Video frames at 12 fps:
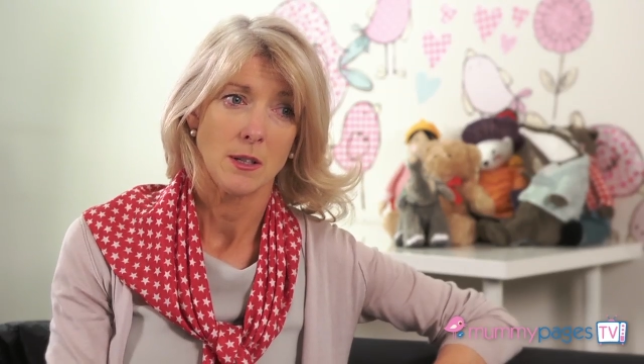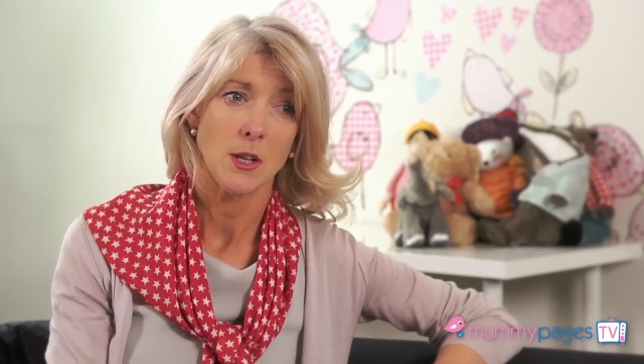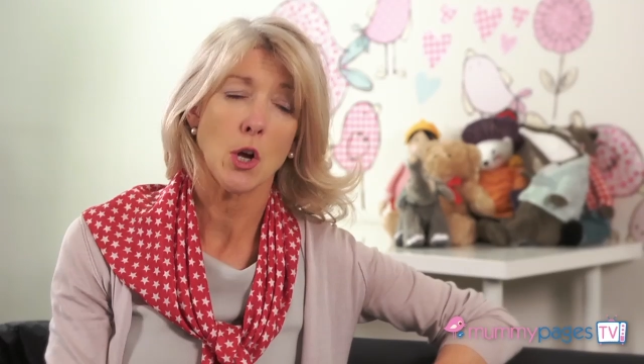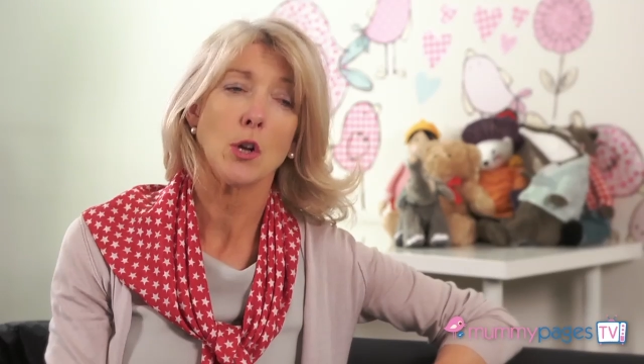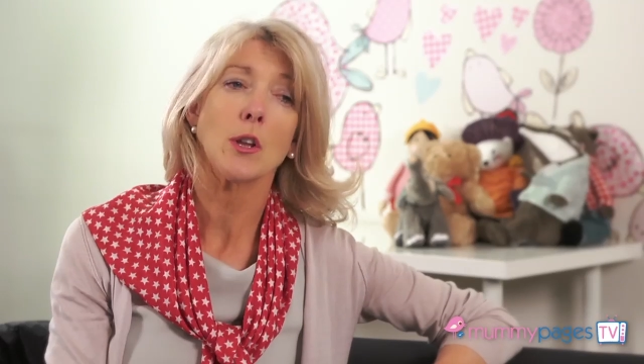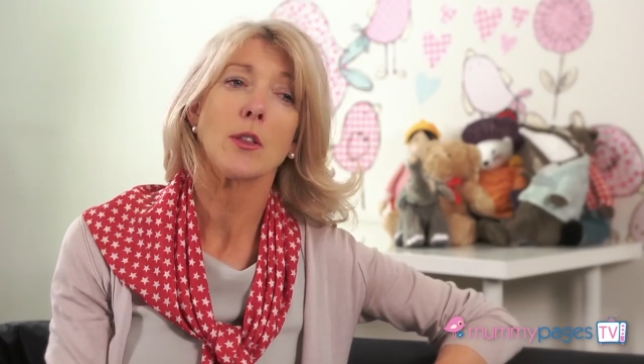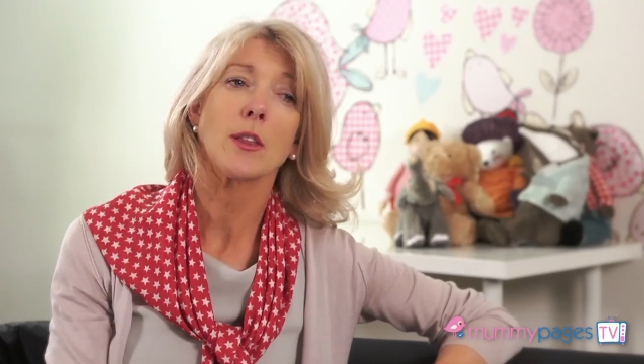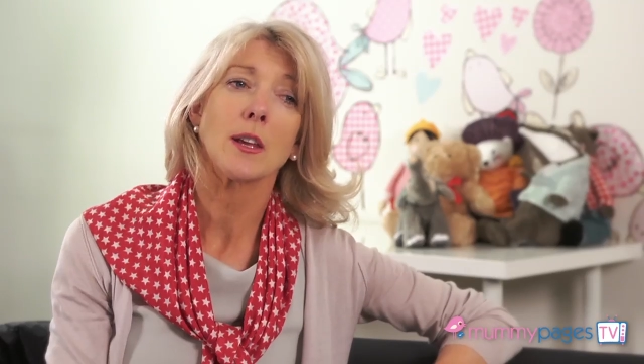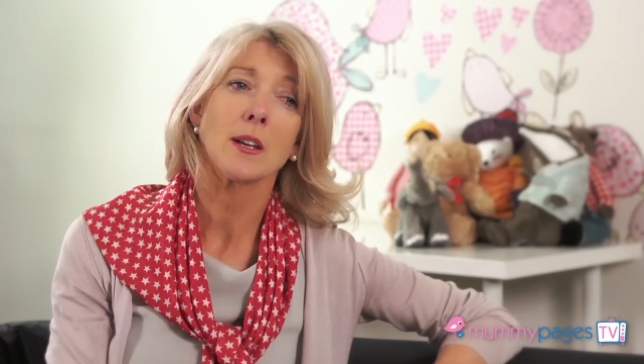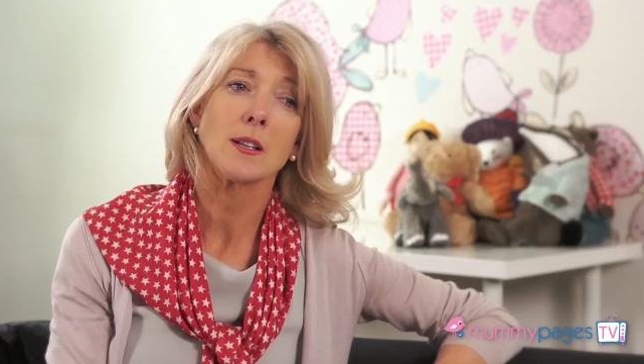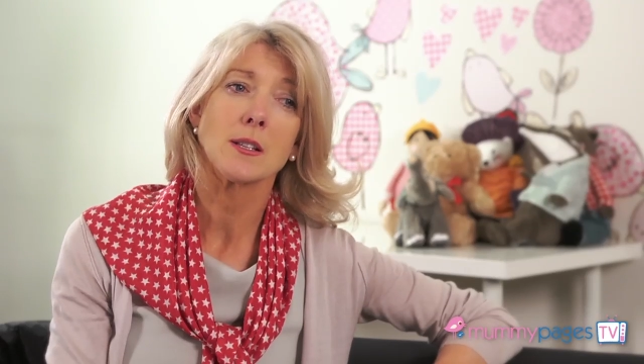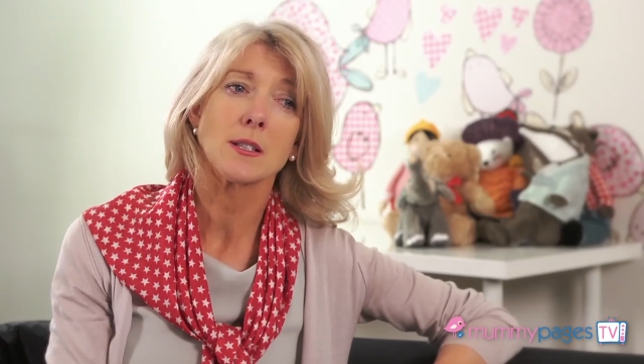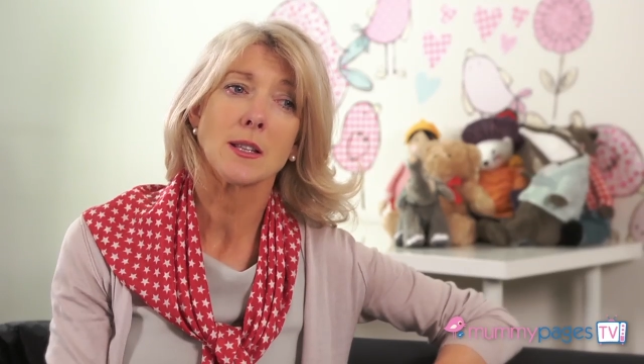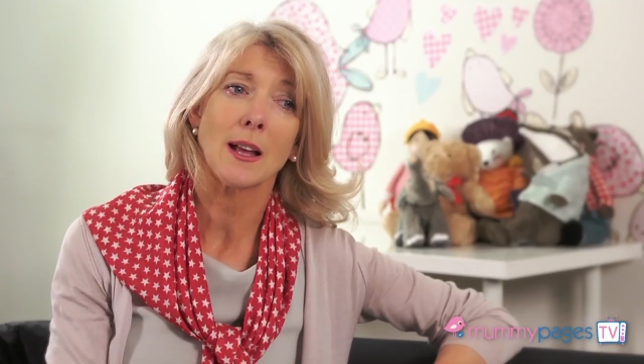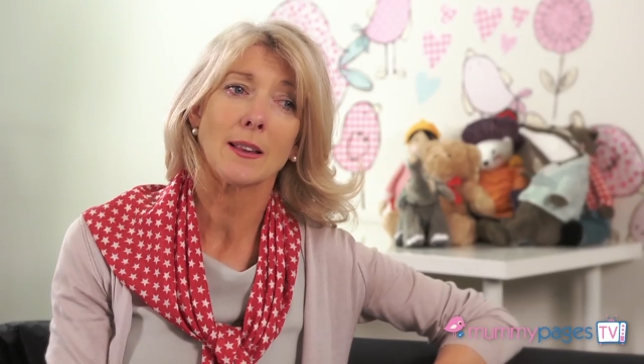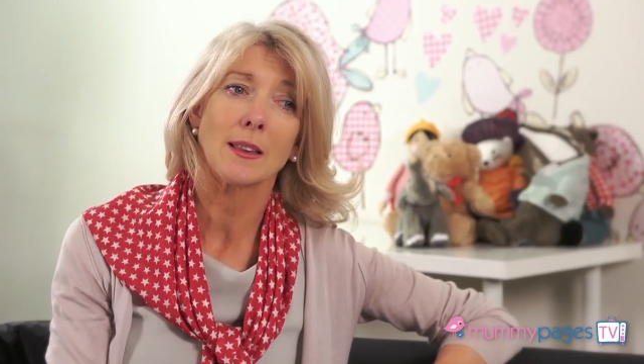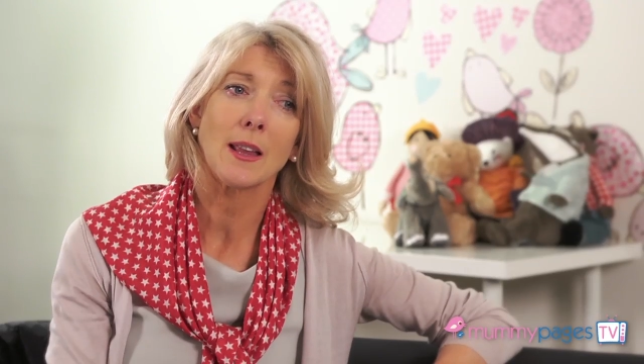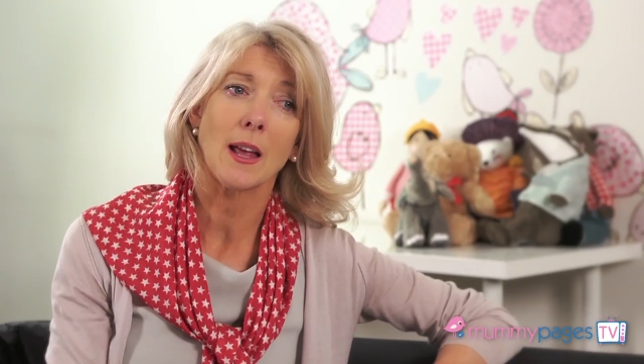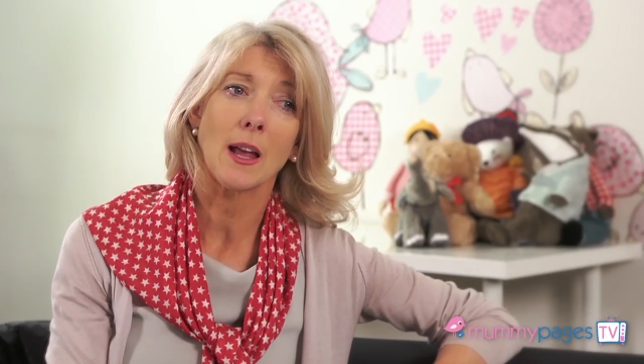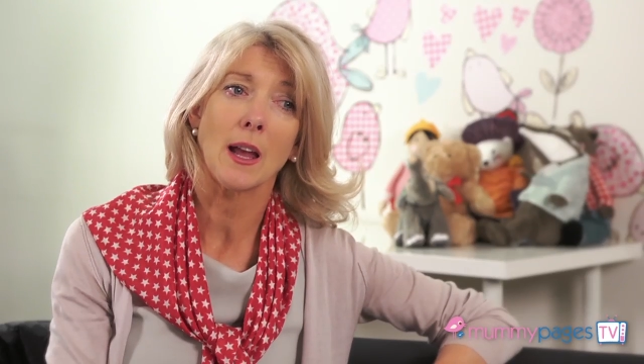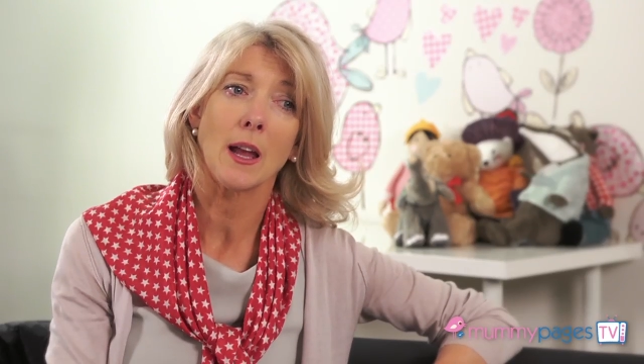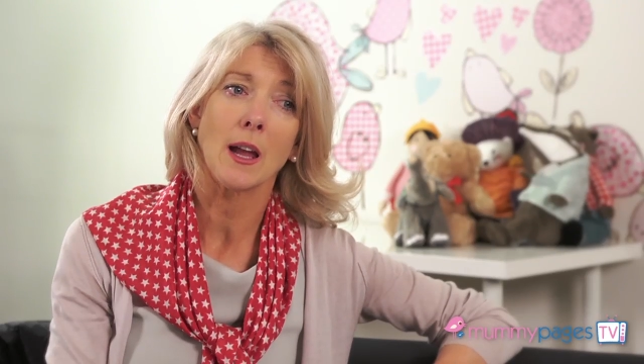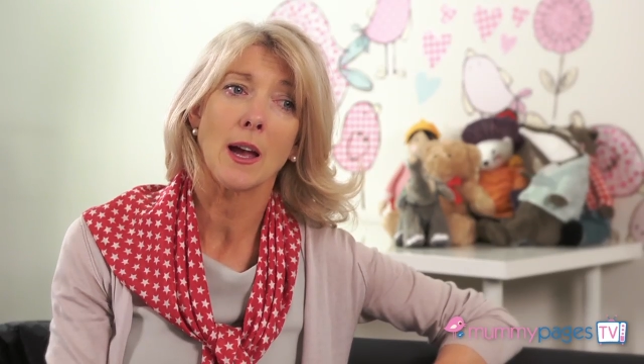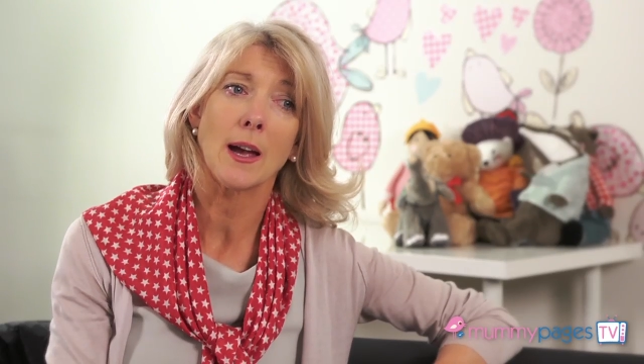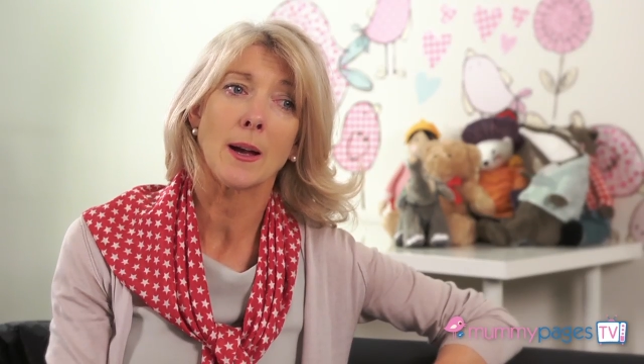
The other thing is that they